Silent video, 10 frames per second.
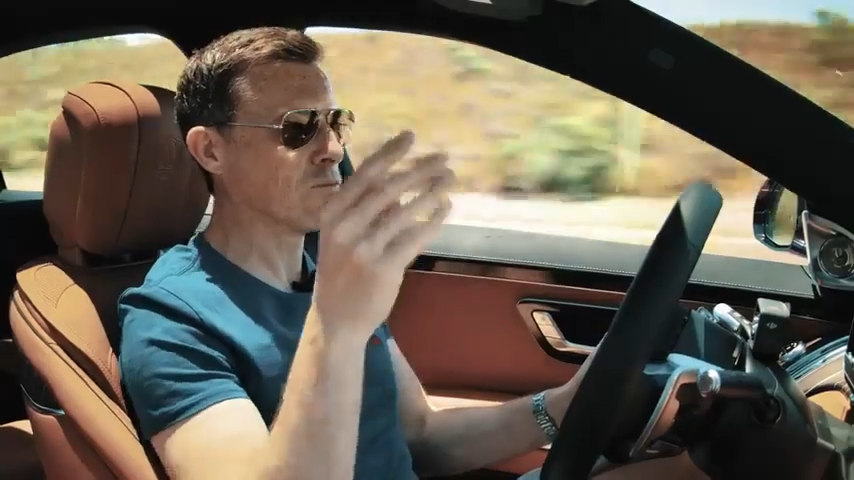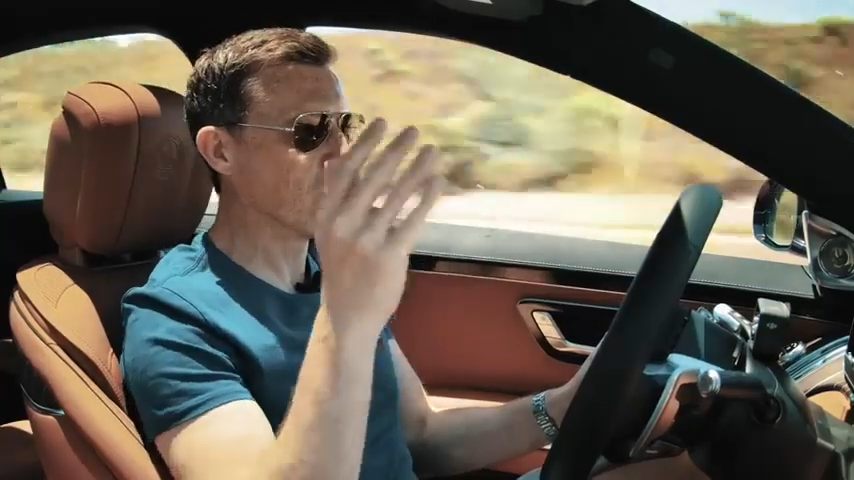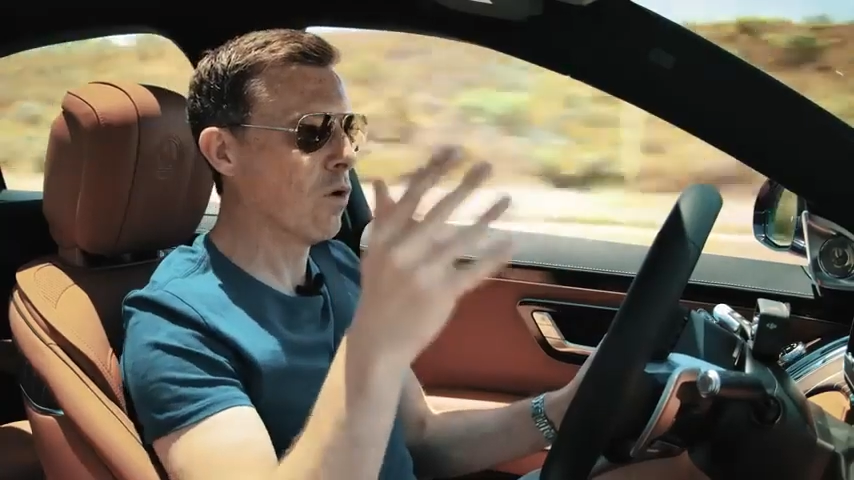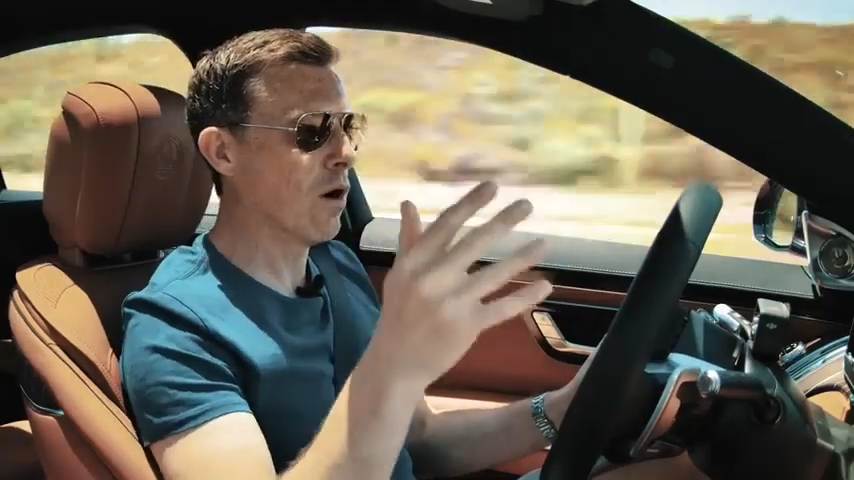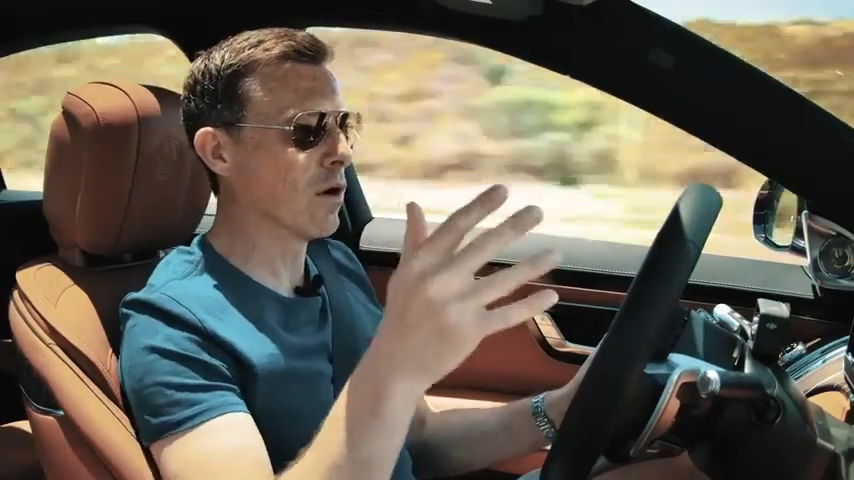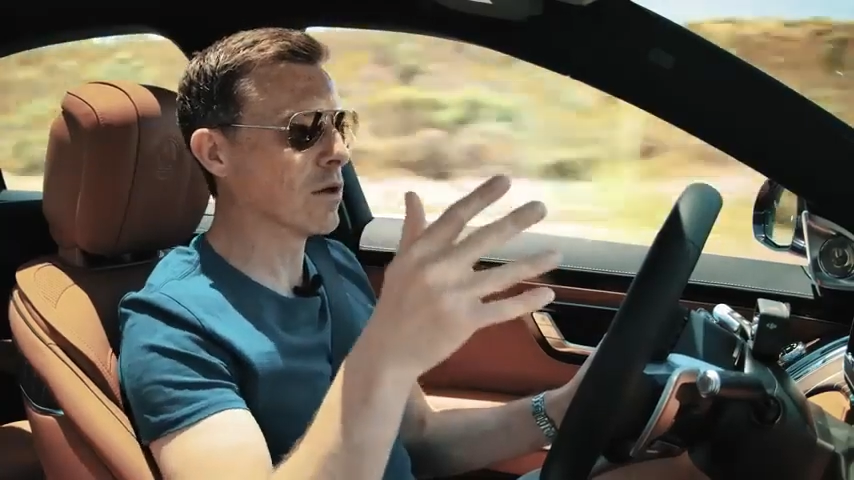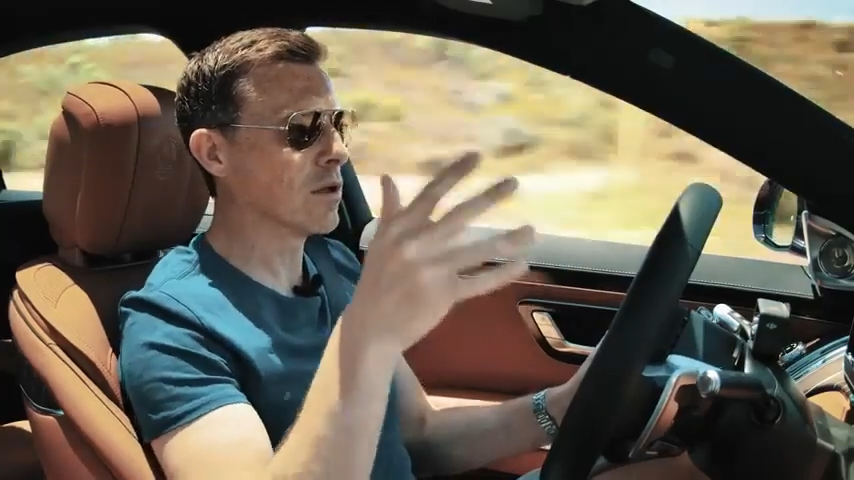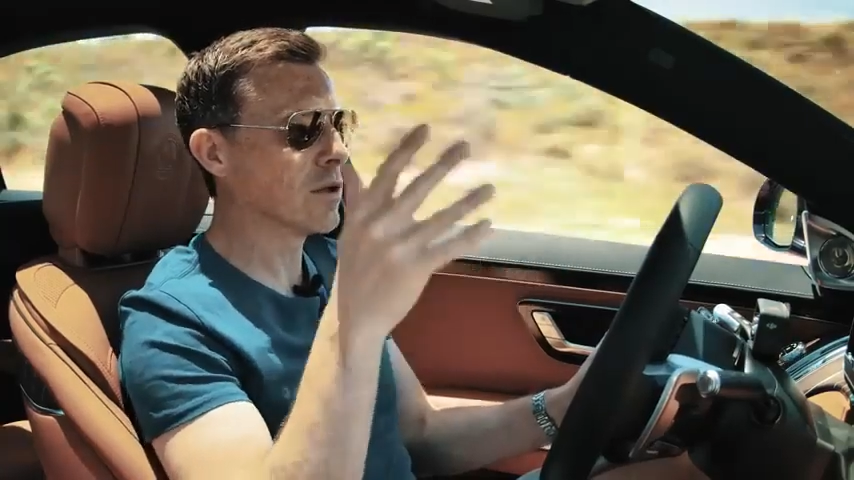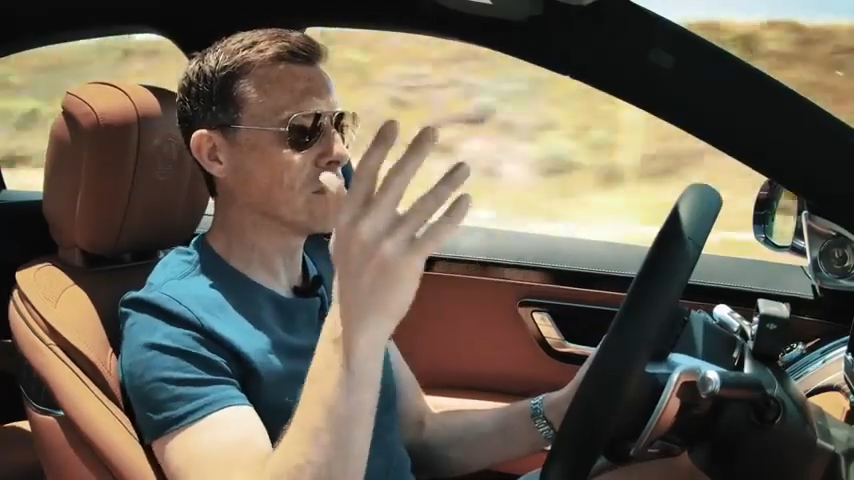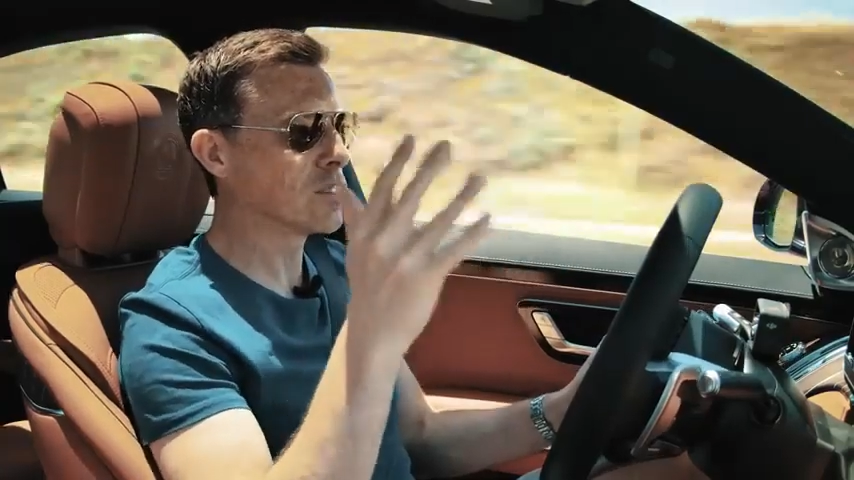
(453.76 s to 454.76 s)

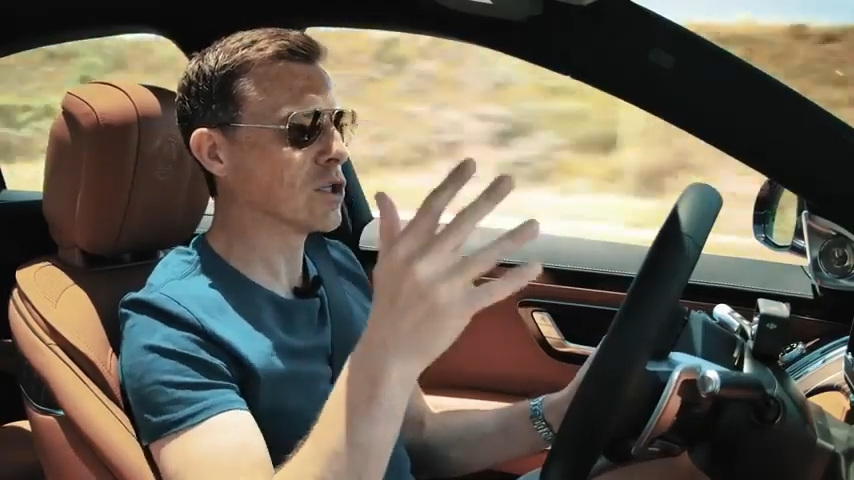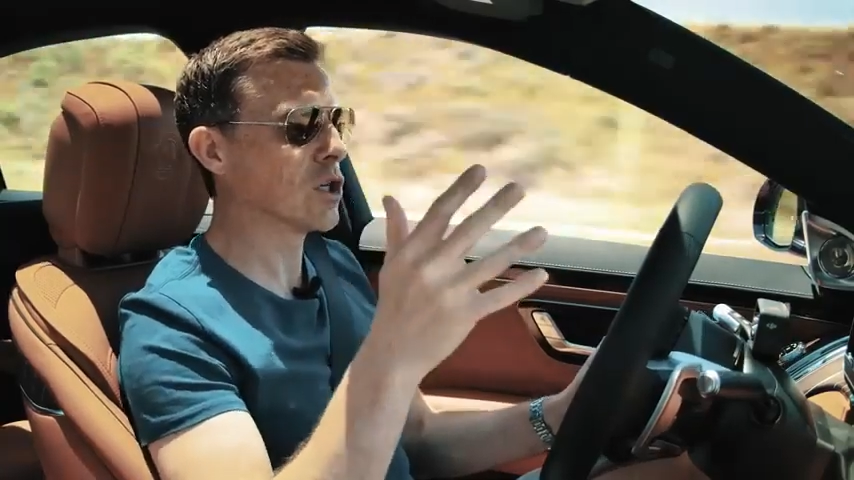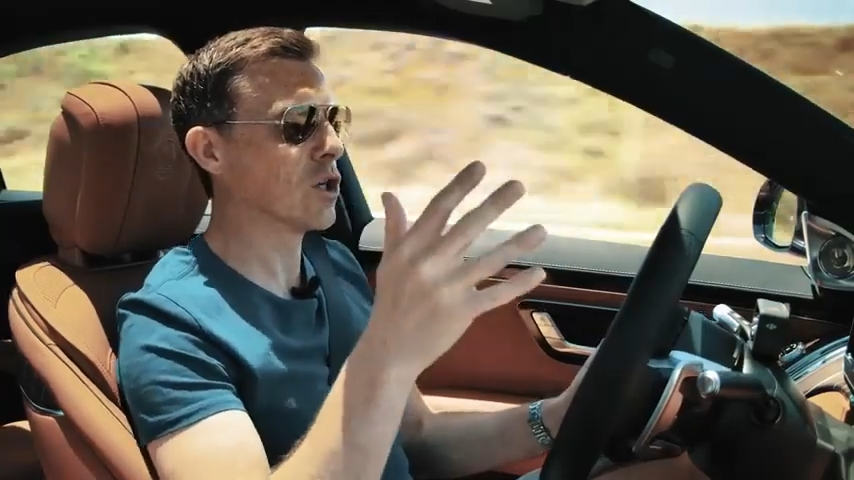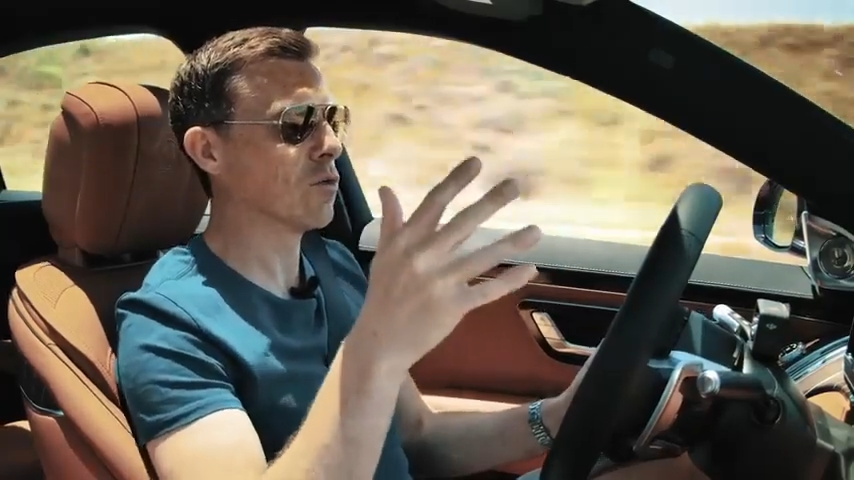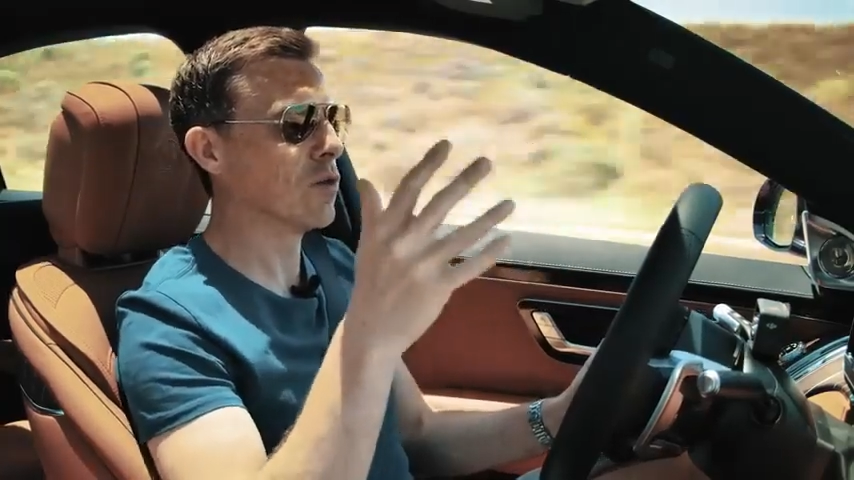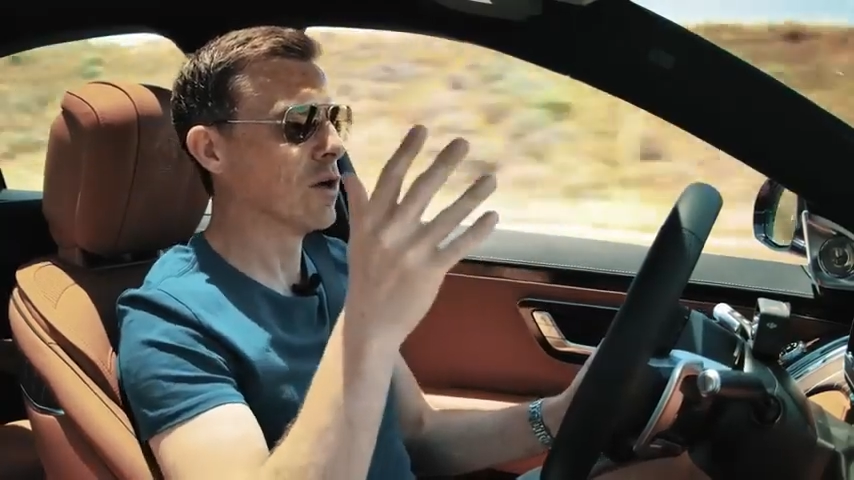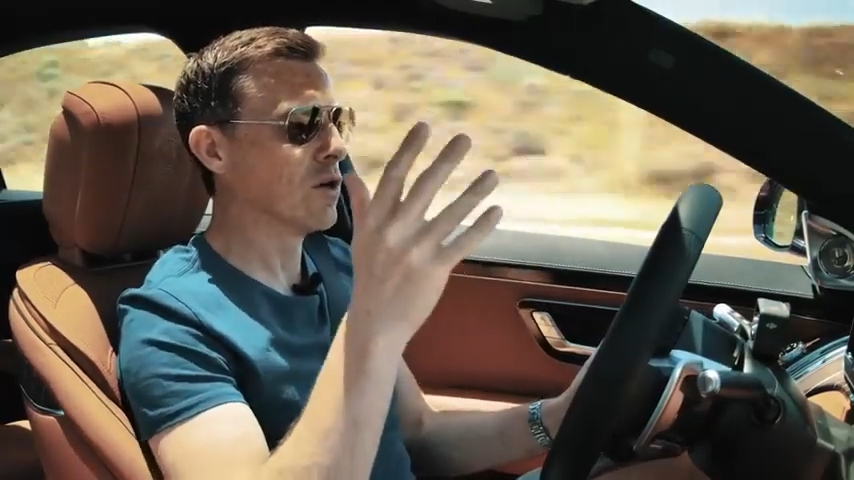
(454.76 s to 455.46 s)
1, 2,